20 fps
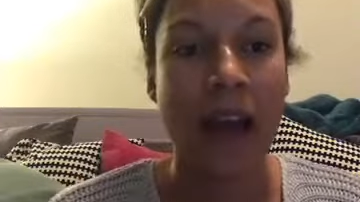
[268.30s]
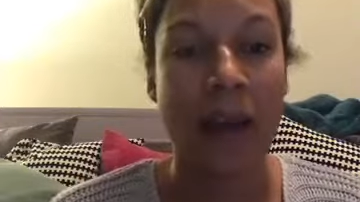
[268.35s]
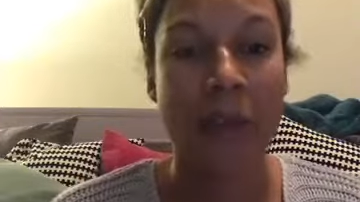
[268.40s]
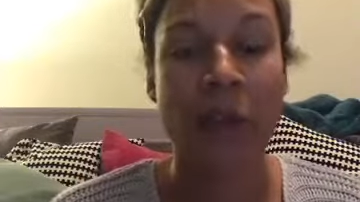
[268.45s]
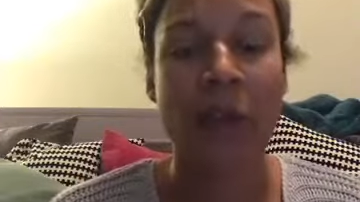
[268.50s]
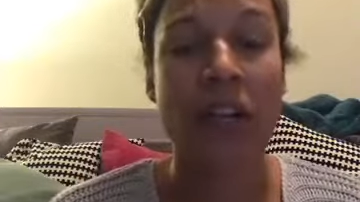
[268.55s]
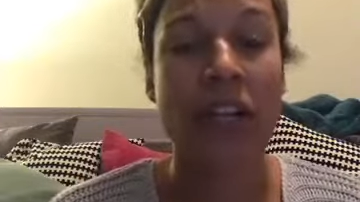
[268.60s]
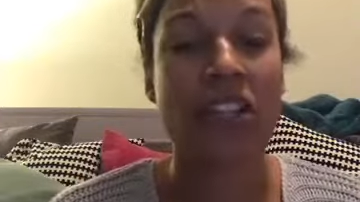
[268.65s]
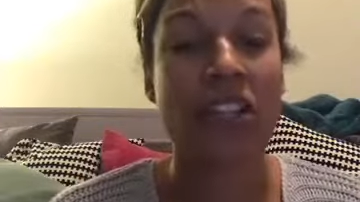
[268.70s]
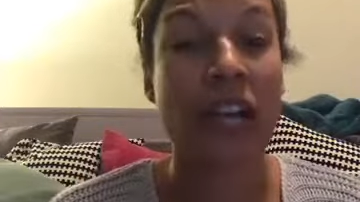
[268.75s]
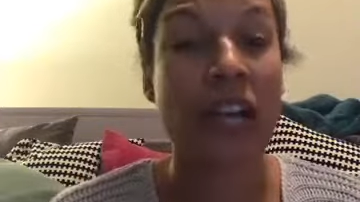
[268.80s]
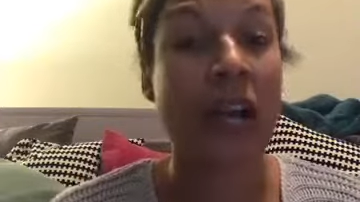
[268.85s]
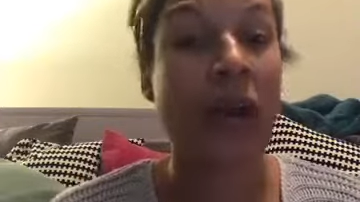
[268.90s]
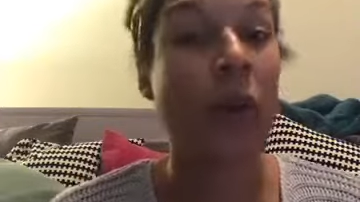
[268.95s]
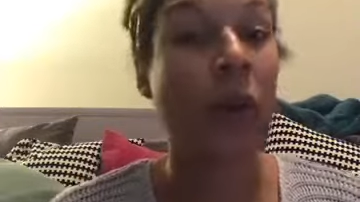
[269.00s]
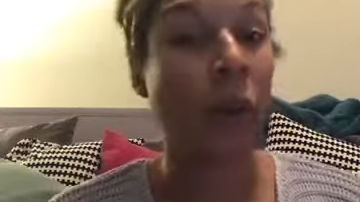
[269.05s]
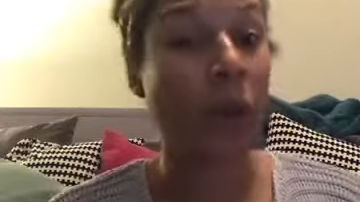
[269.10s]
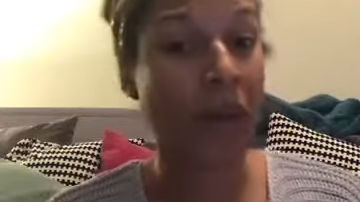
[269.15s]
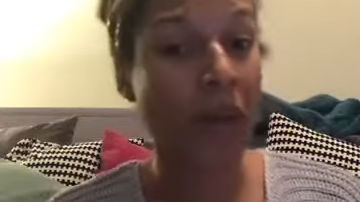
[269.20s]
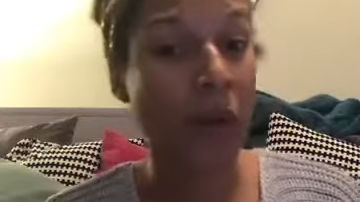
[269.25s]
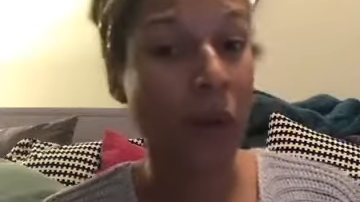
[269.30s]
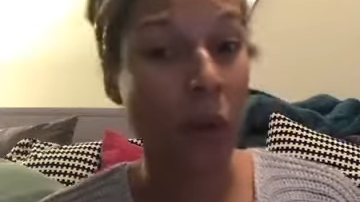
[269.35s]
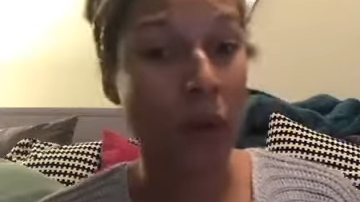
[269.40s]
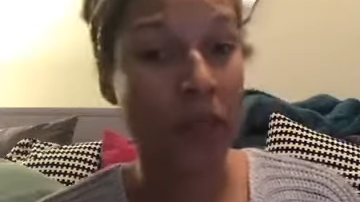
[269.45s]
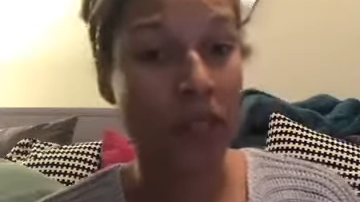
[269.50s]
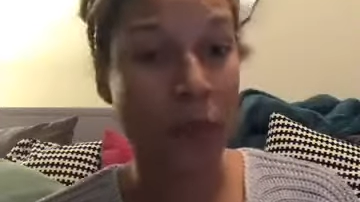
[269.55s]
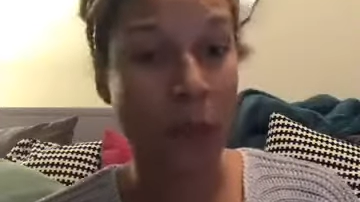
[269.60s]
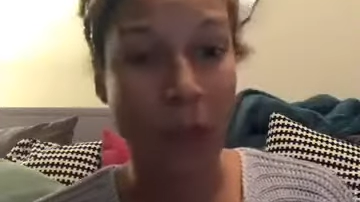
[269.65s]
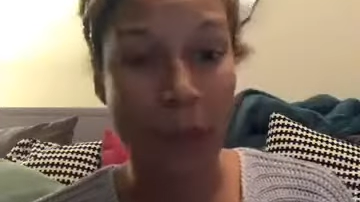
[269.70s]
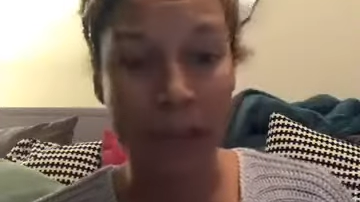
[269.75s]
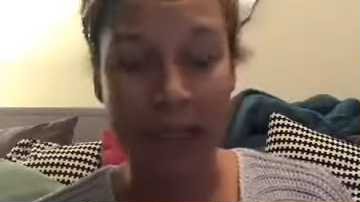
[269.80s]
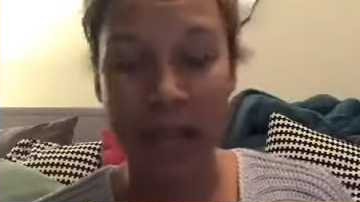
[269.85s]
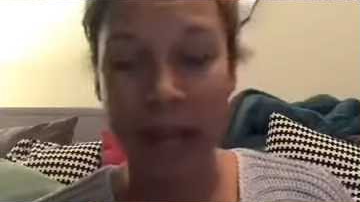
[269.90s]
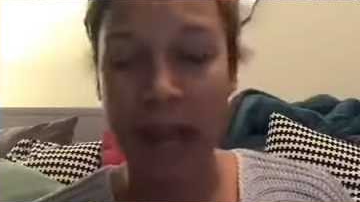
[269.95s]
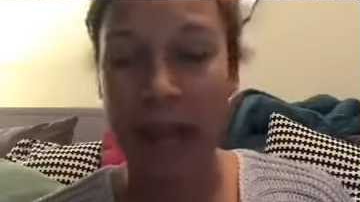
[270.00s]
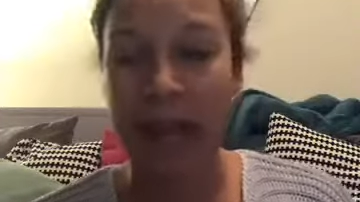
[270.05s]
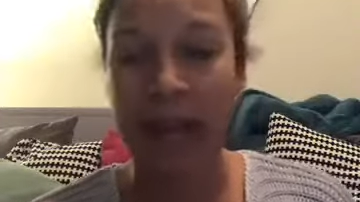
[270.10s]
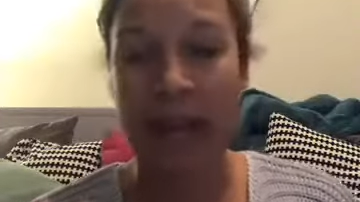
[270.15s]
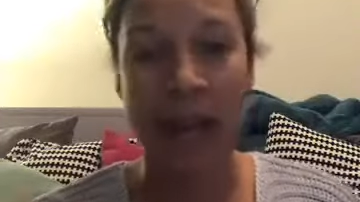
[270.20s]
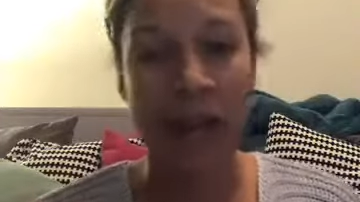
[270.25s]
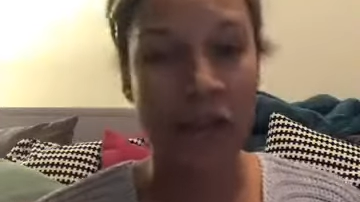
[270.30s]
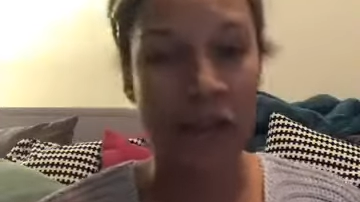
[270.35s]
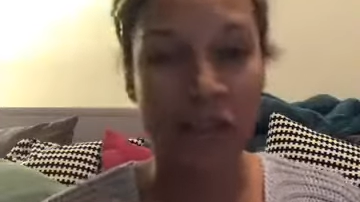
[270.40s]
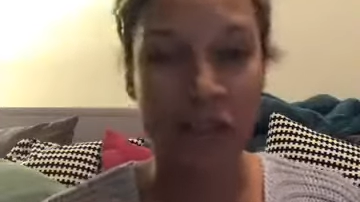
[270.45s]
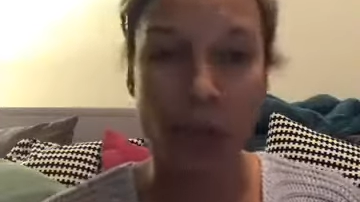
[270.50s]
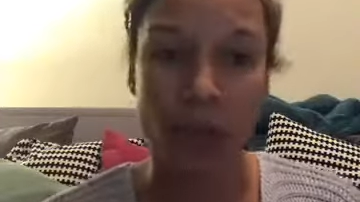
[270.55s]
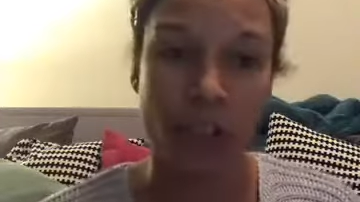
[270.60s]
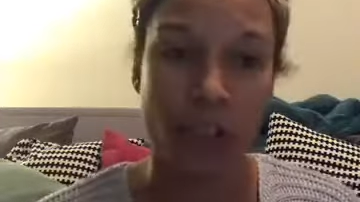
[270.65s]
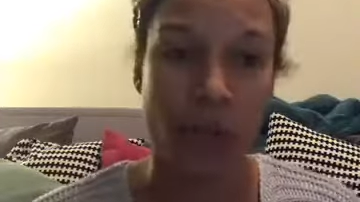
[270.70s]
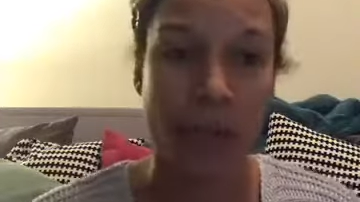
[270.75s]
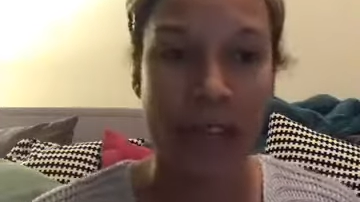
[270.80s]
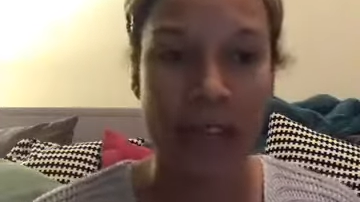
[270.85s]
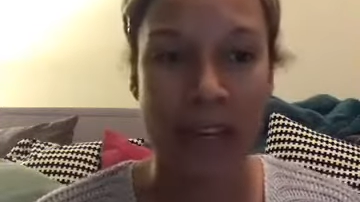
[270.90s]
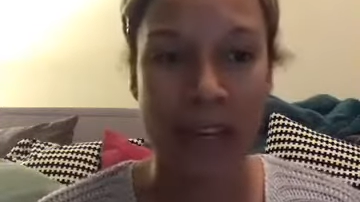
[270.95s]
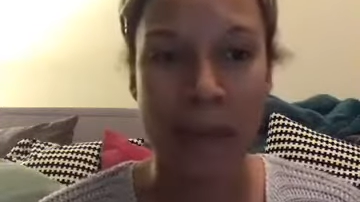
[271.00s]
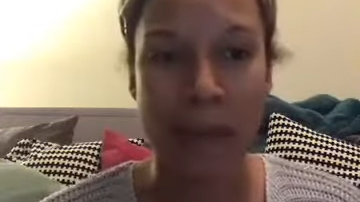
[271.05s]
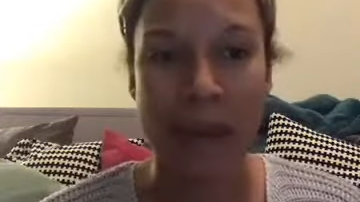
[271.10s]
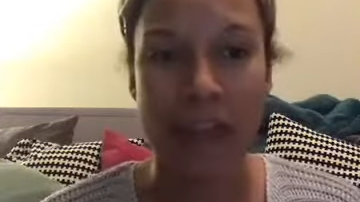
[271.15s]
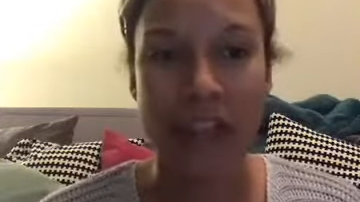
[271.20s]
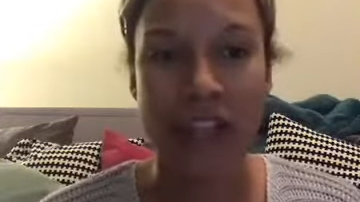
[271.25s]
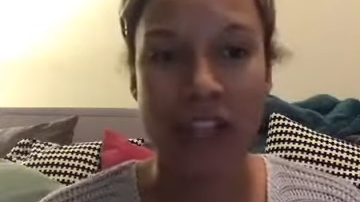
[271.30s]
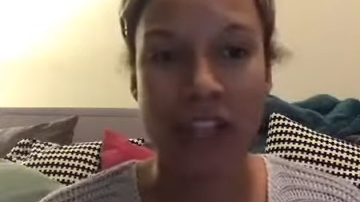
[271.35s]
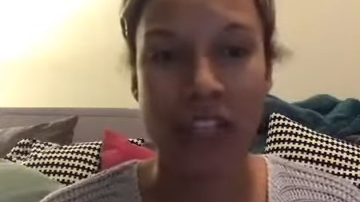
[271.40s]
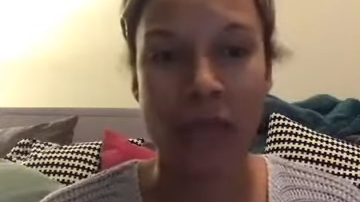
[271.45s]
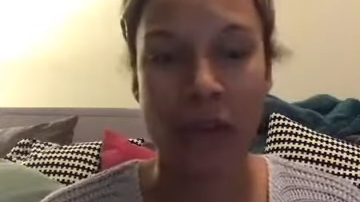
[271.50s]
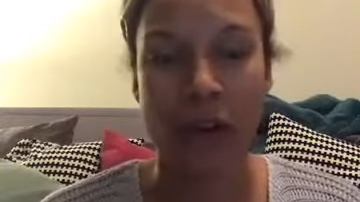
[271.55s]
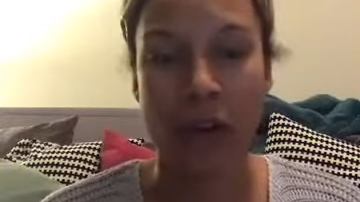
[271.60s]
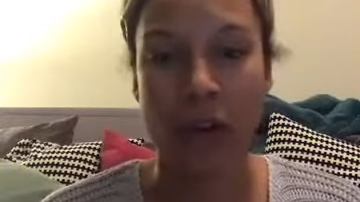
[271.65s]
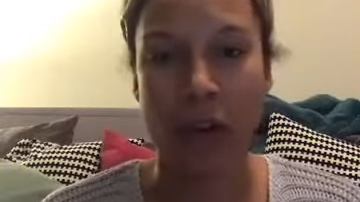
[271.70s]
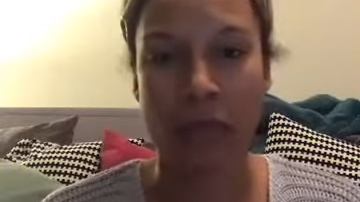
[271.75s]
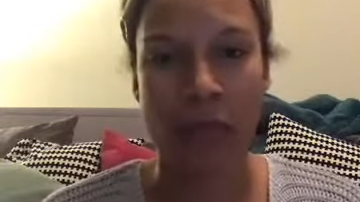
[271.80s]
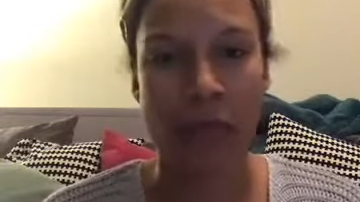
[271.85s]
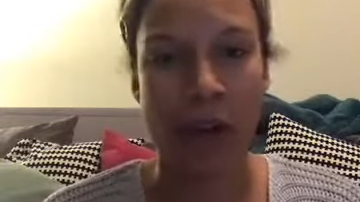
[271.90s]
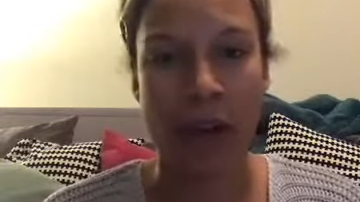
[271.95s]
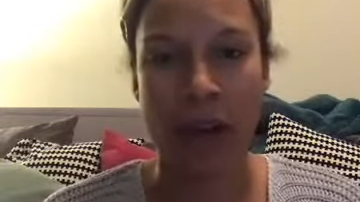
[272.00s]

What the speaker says: You can check out Weedhorn's website and other social media pages for